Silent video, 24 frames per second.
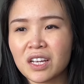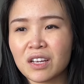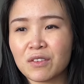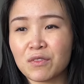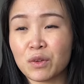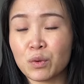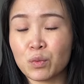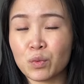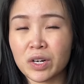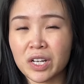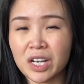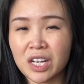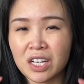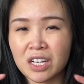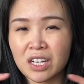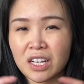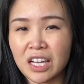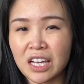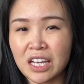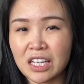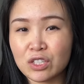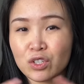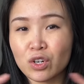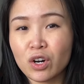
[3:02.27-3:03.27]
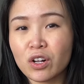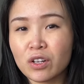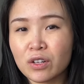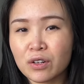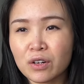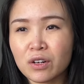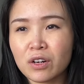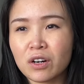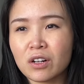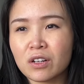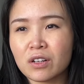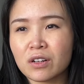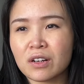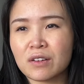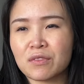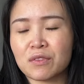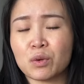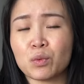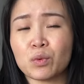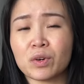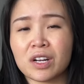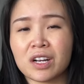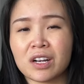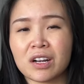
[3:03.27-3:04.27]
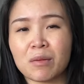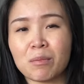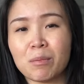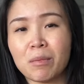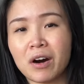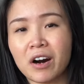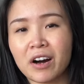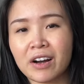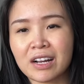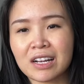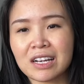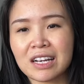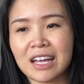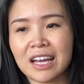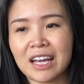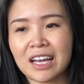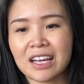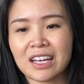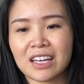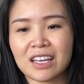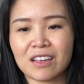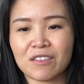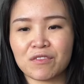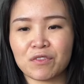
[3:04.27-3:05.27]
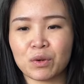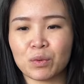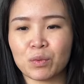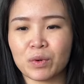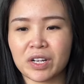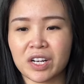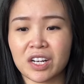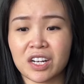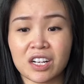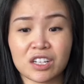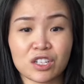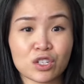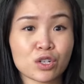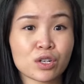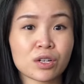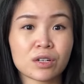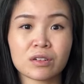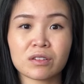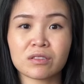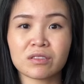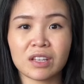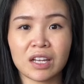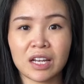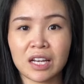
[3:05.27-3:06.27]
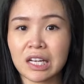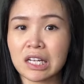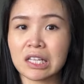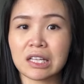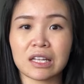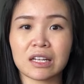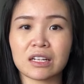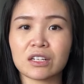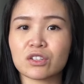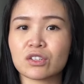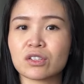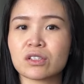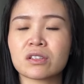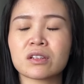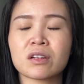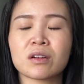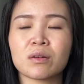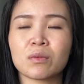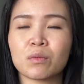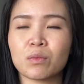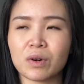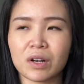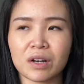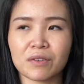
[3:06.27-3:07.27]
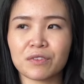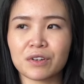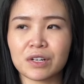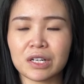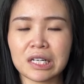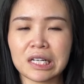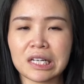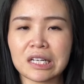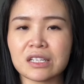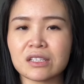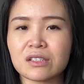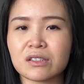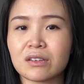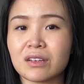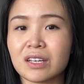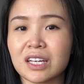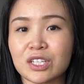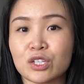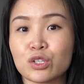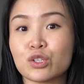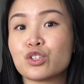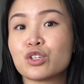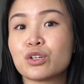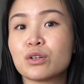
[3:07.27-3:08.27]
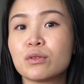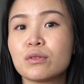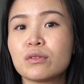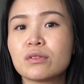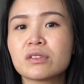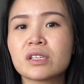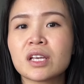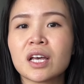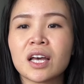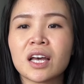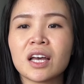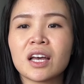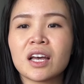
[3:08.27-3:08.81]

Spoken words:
If you wanted a taller collar, if you wanted a mock neck, if you wanted a turtleneck, like just whatever it is, you get to choose